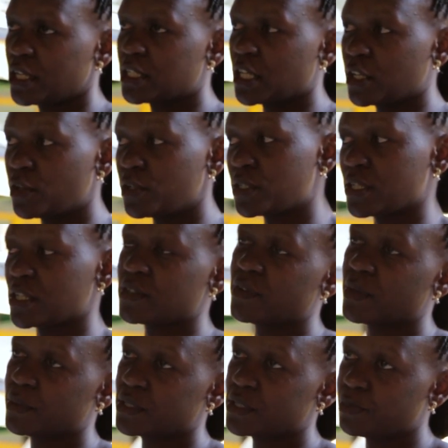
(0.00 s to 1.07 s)
technology
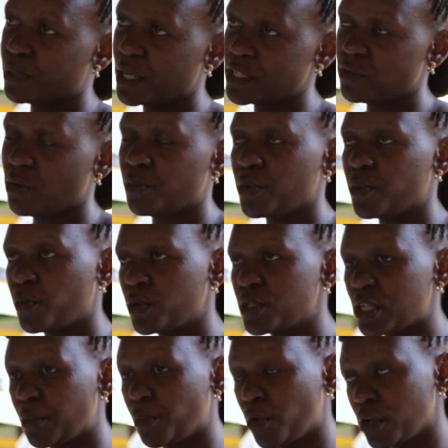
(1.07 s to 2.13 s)
transfer platform
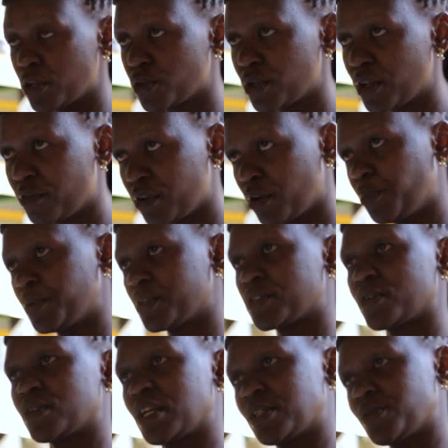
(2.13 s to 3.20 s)
which I'm going to develop it
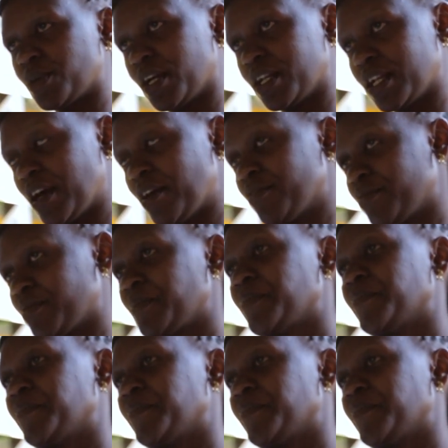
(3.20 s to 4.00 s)
so that you can have